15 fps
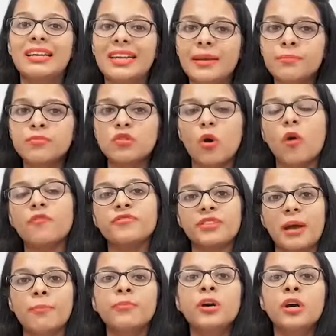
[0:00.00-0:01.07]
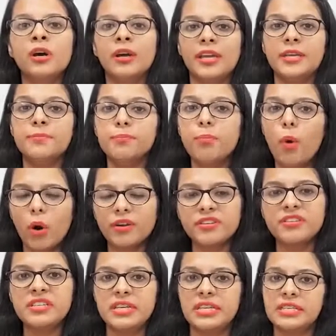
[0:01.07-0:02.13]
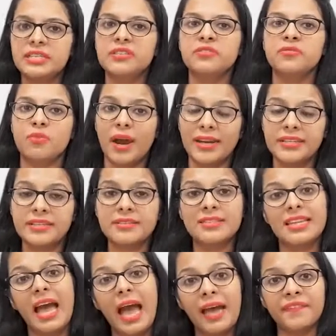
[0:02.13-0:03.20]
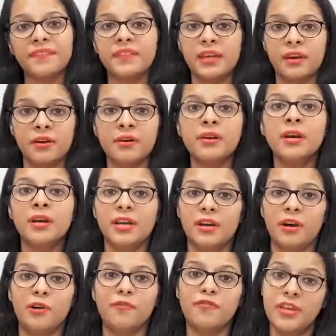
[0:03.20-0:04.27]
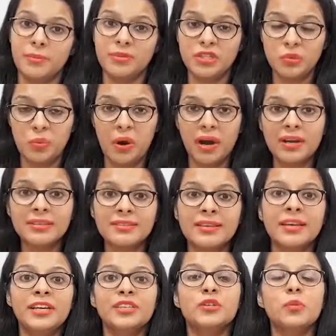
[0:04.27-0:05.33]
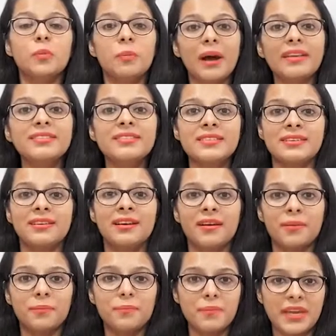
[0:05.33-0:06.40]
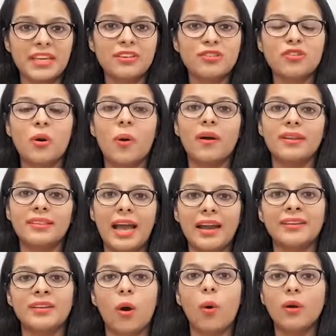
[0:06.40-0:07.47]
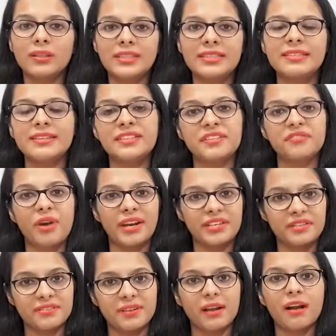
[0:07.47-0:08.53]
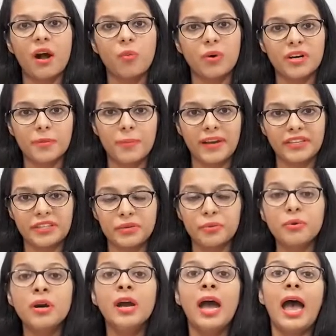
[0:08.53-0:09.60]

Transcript: glimpse of some important Indian writers and their famous works. You must make sure that all these Indian writers are covered by you,